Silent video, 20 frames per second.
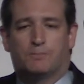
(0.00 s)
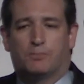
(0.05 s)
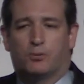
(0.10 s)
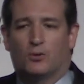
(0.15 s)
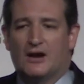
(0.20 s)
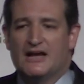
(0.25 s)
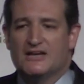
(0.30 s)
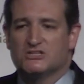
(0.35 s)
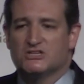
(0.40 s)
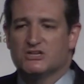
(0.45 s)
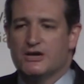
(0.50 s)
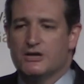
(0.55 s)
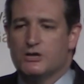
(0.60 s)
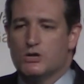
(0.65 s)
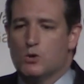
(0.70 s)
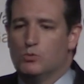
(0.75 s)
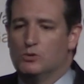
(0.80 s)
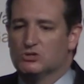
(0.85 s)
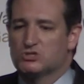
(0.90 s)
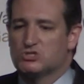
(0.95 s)
president
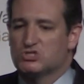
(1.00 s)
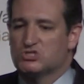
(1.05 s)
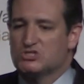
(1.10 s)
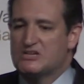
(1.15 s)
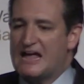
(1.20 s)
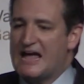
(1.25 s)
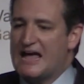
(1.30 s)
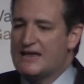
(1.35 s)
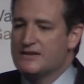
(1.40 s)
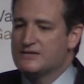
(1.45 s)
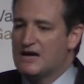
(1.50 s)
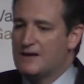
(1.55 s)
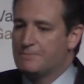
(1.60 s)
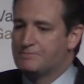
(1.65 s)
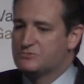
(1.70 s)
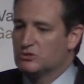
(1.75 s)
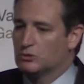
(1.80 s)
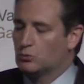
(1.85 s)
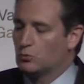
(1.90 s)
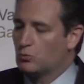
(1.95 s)
who will stand
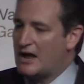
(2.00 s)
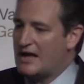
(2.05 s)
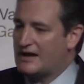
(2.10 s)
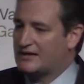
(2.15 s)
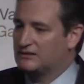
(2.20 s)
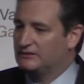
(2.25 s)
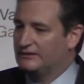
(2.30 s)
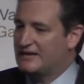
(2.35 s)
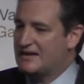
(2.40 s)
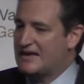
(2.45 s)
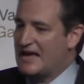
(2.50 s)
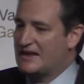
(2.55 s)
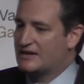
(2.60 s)
up directly